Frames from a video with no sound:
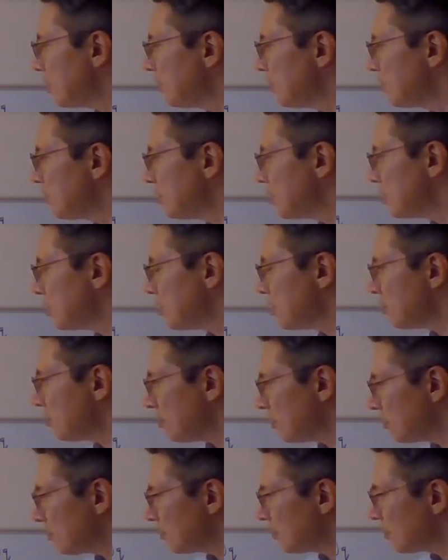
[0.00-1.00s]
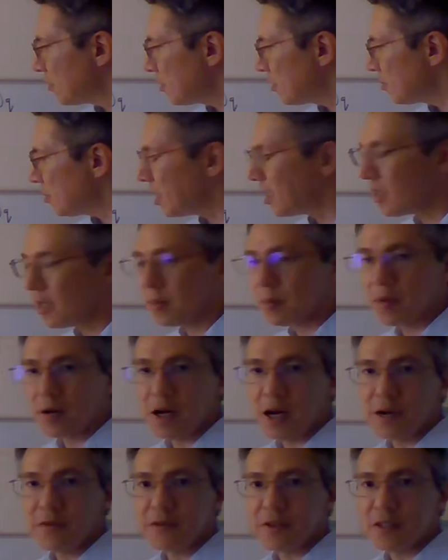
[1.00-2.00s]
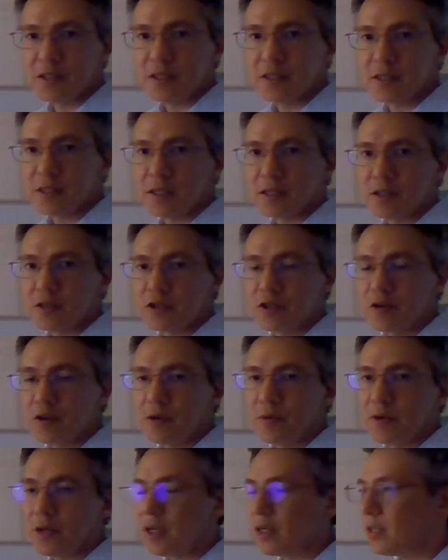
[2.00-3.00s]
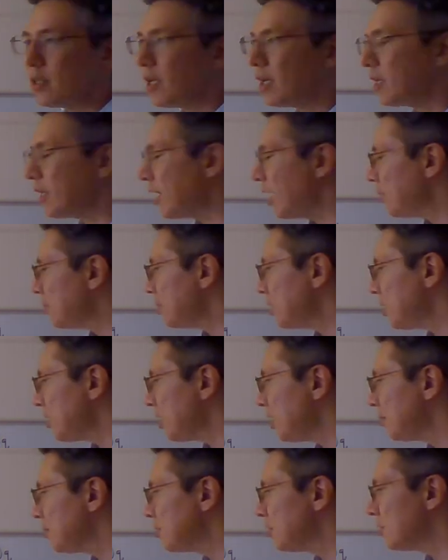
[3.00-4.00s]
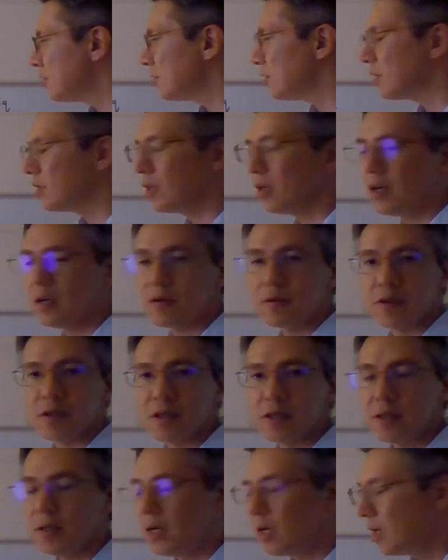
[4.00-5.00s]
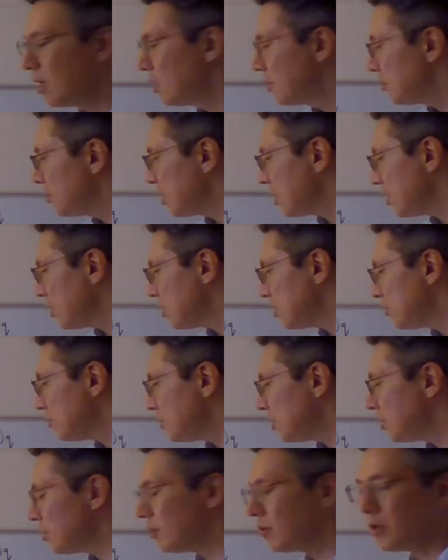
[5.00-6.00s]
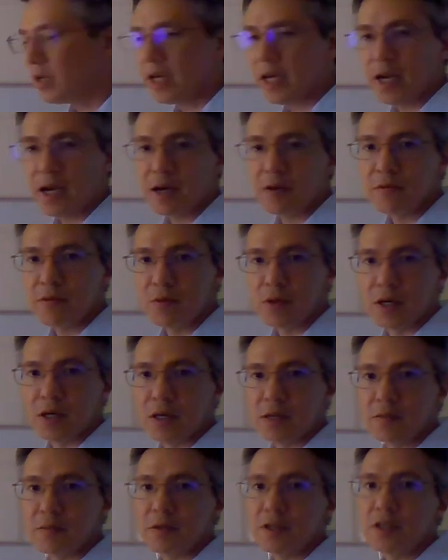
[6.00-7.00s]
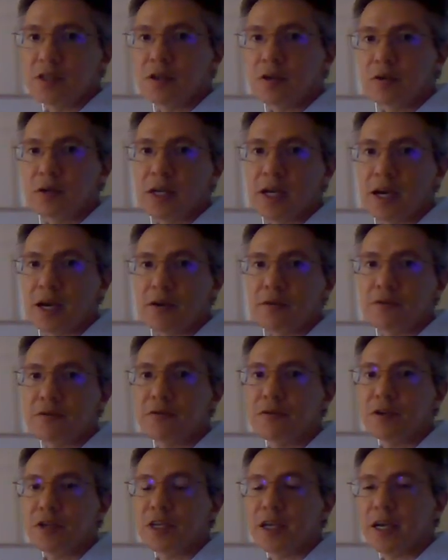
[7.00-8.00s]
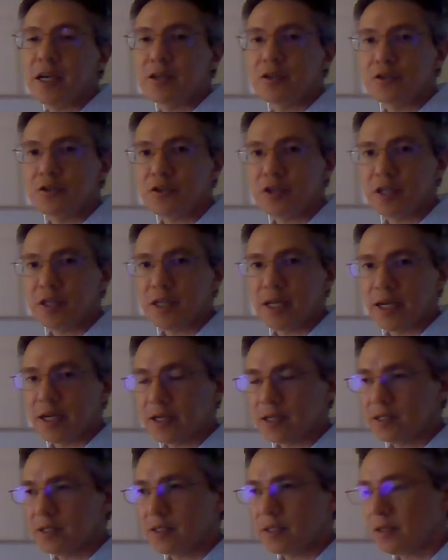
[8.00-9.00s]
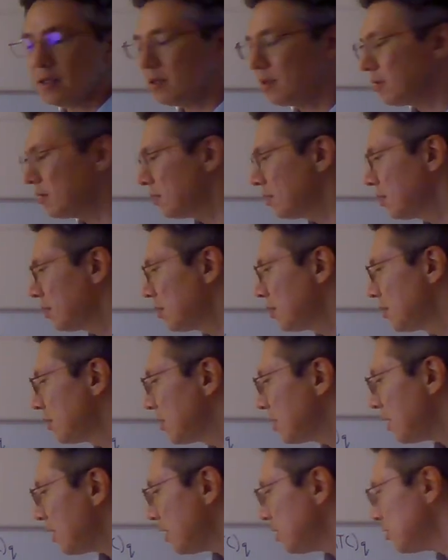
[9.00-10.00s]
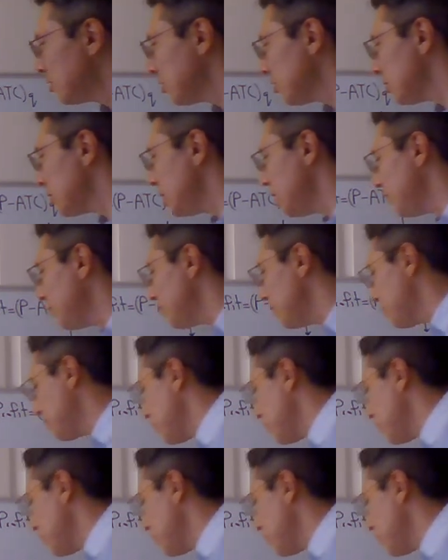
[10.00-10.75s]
the difference in a firm making profits in the short run and then not being able to in the long run, because we don't have what? We don't have free entry and exit. Okay, so if a